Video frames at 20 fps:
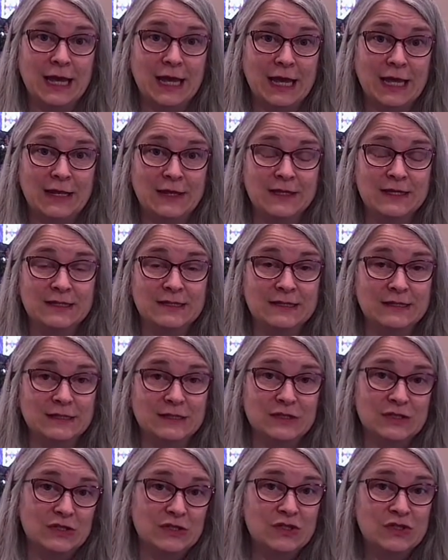and this
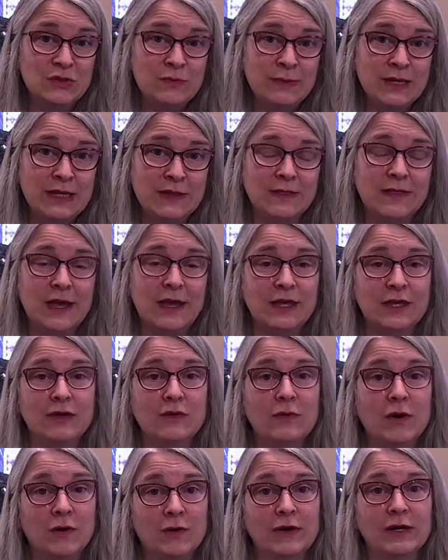is assuming that
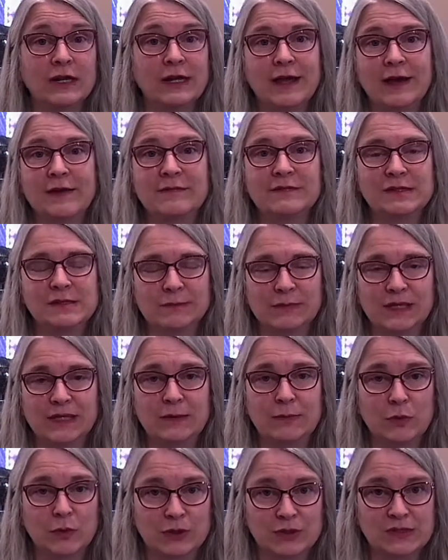you already have some
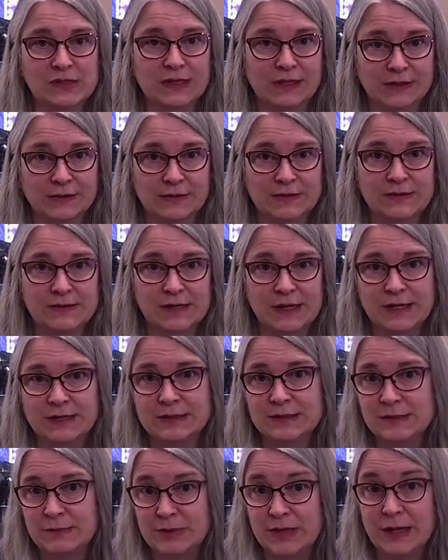keyboard skills
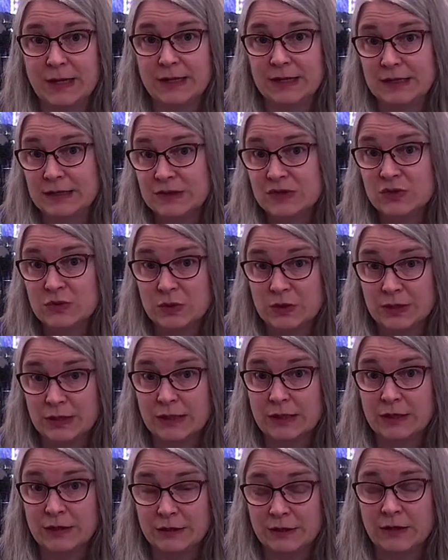as a pianist or
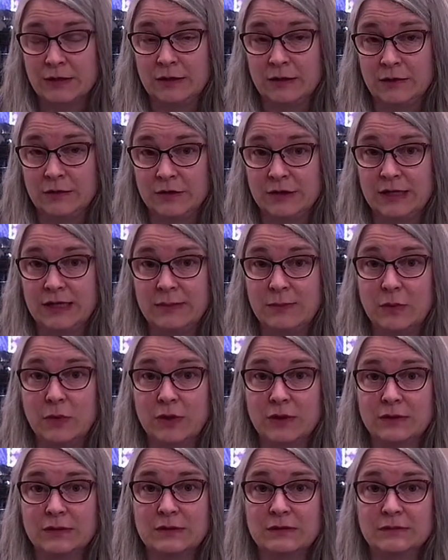an, another
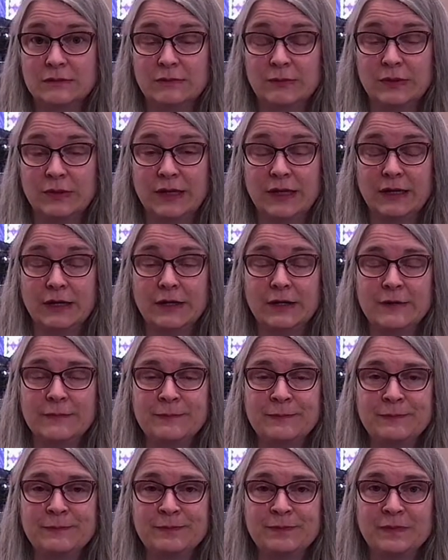keyboard player.
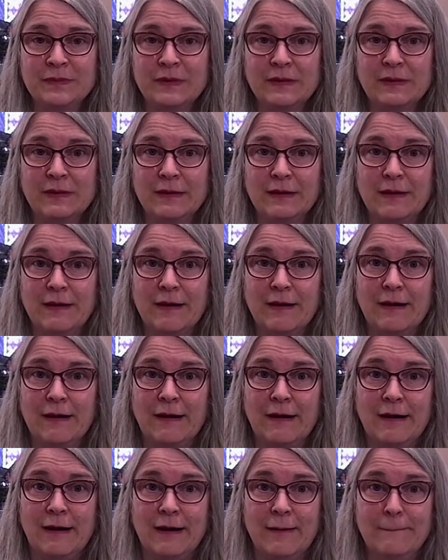
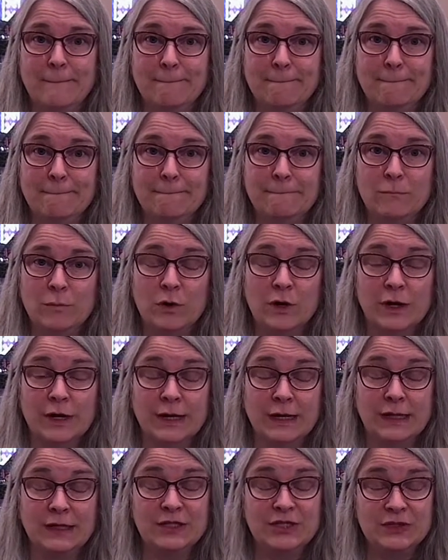Um, we're
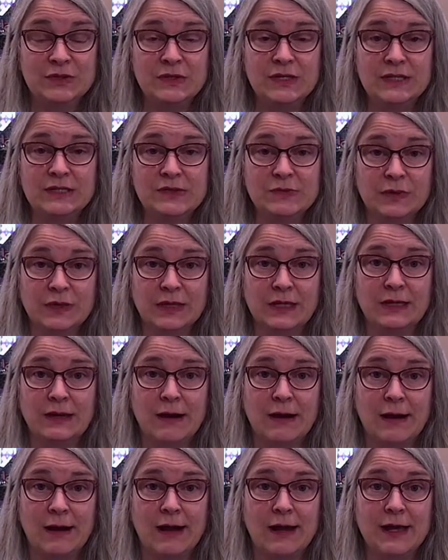going to do this with an
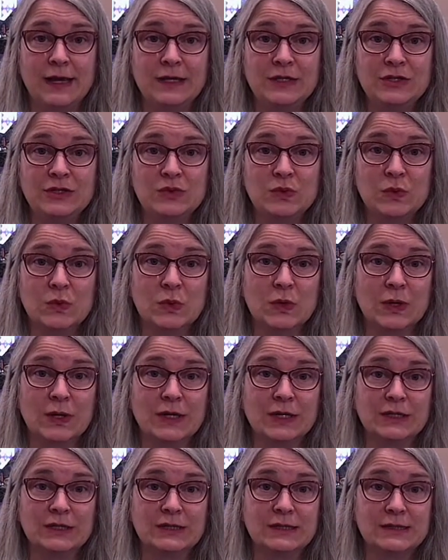eye
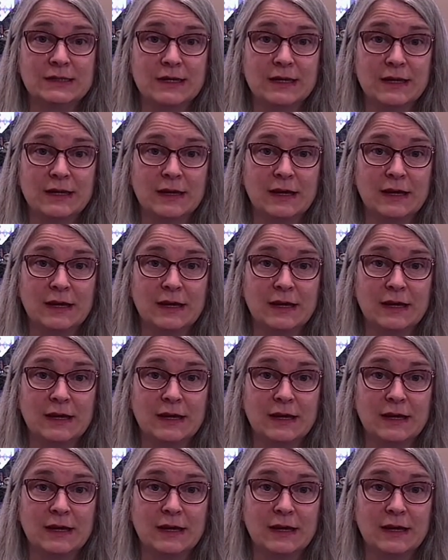towards